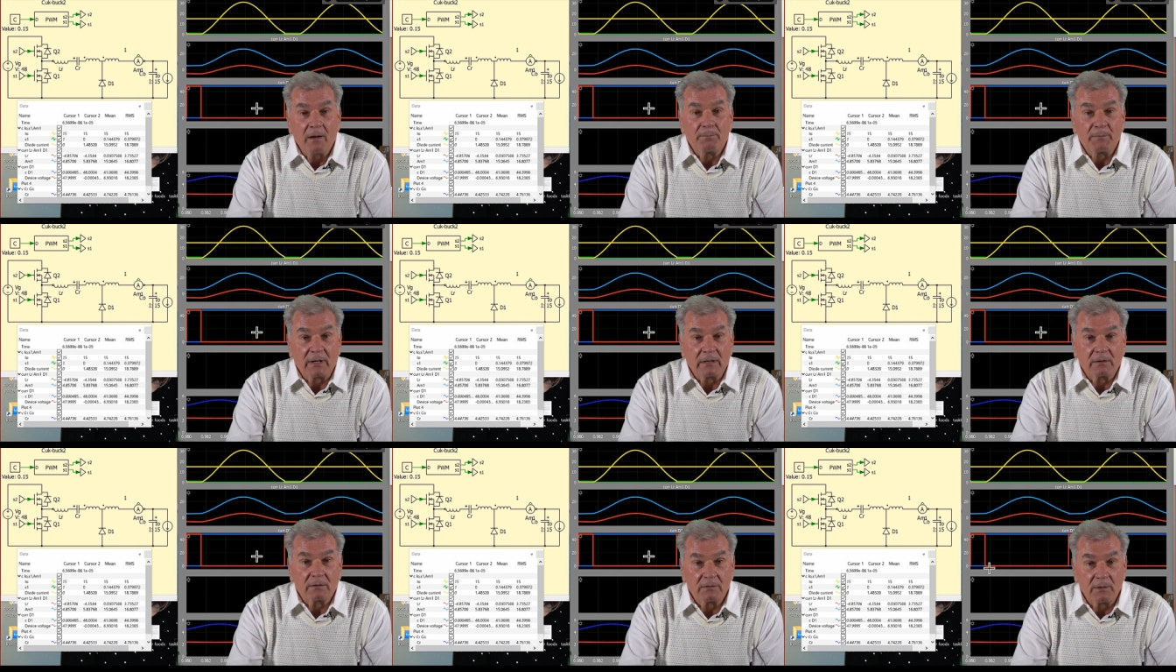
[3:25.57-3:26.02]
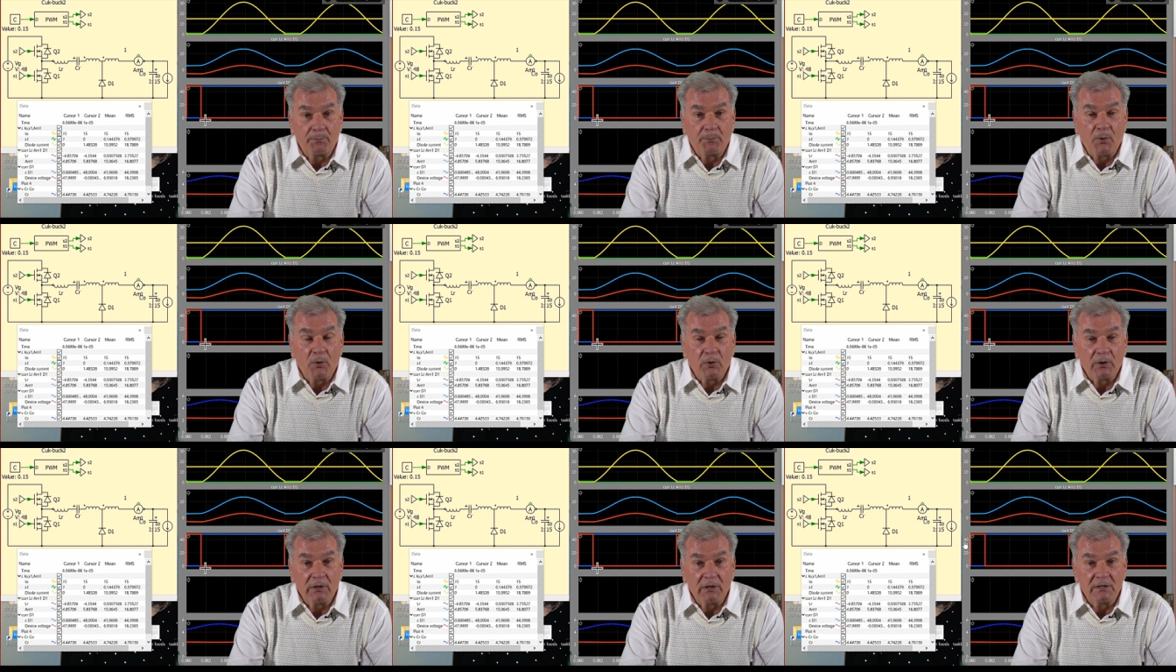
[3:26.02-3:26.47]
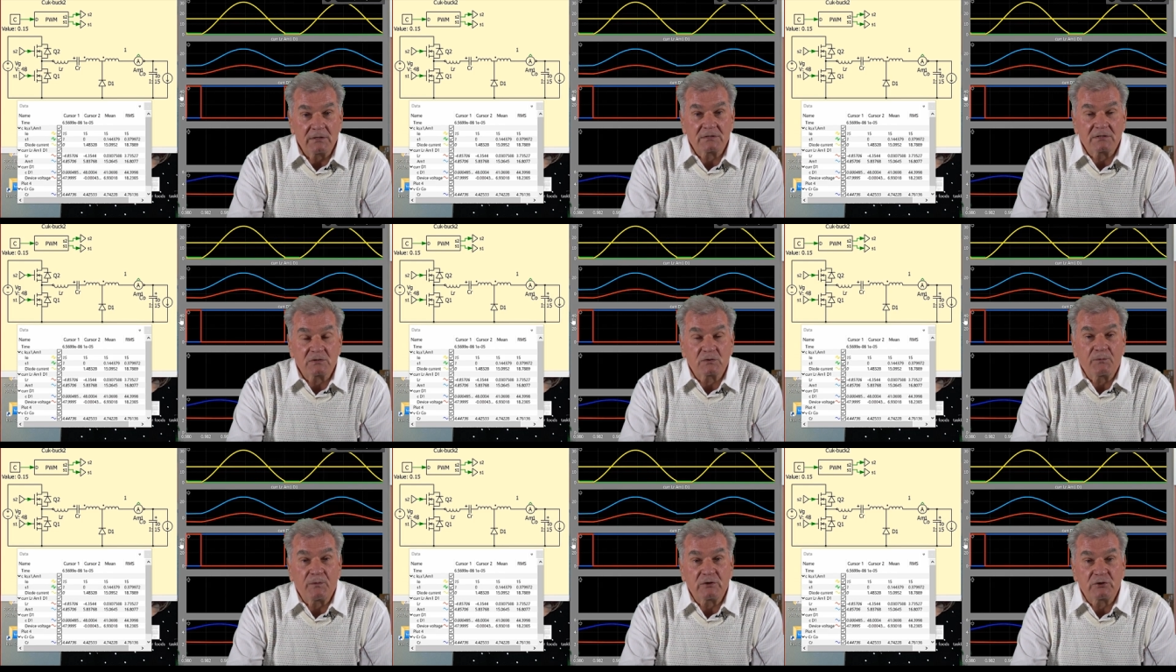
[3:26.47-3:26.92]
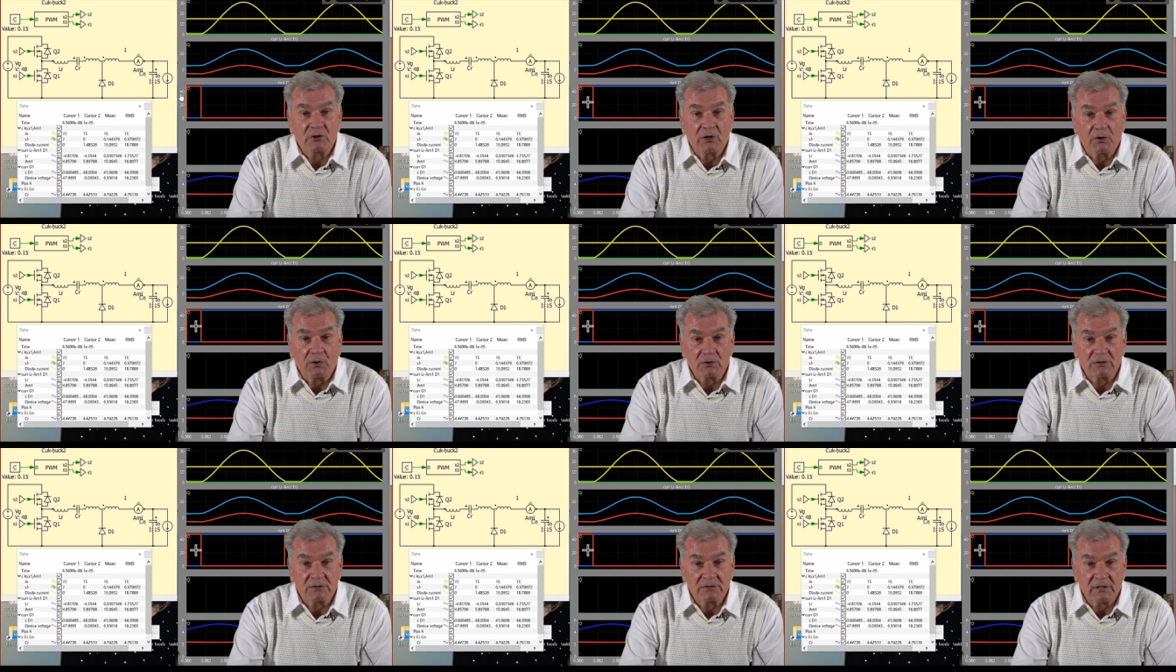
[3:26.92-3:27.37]
But the point is
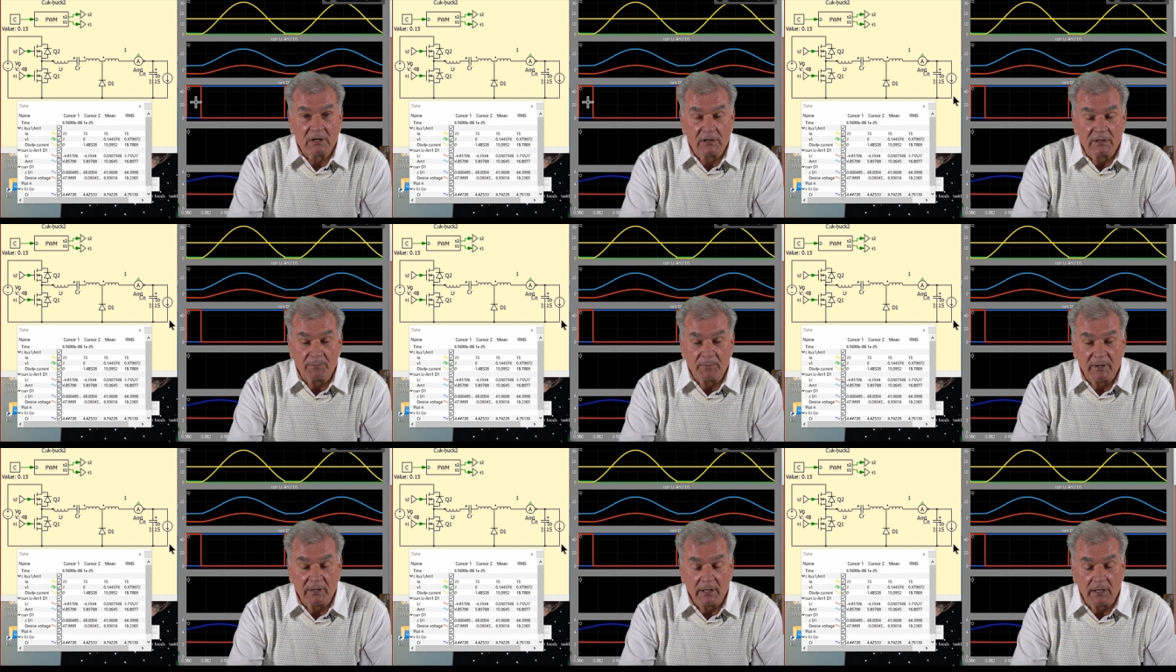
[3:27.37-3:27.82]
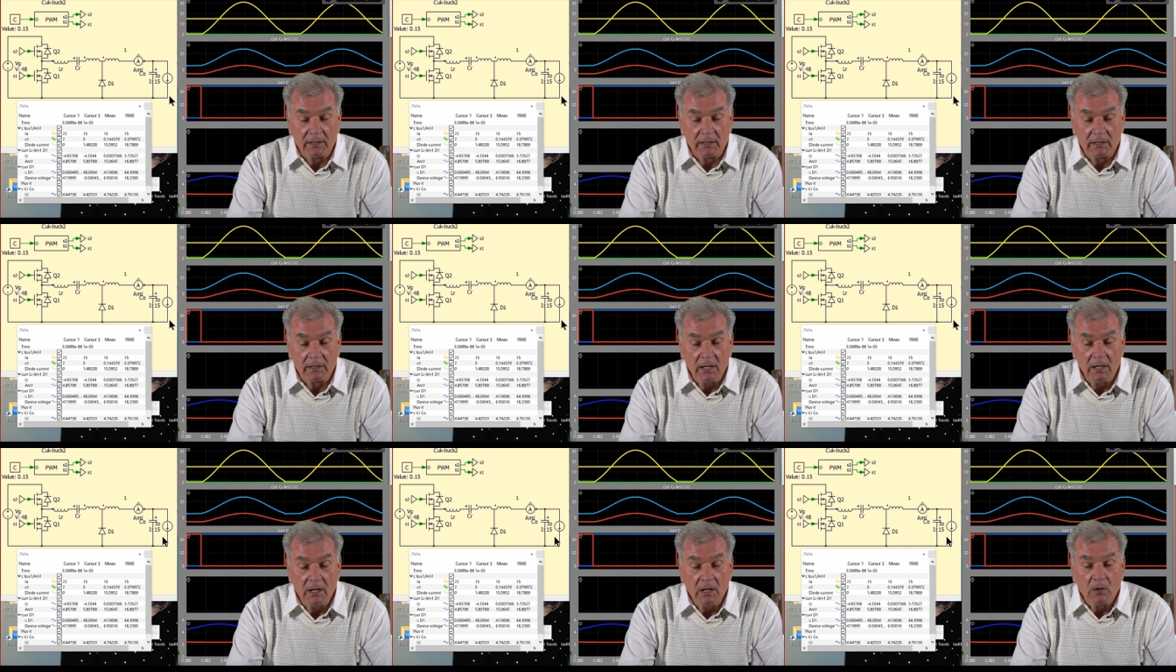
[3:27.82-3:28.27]
switching loss is eliminated.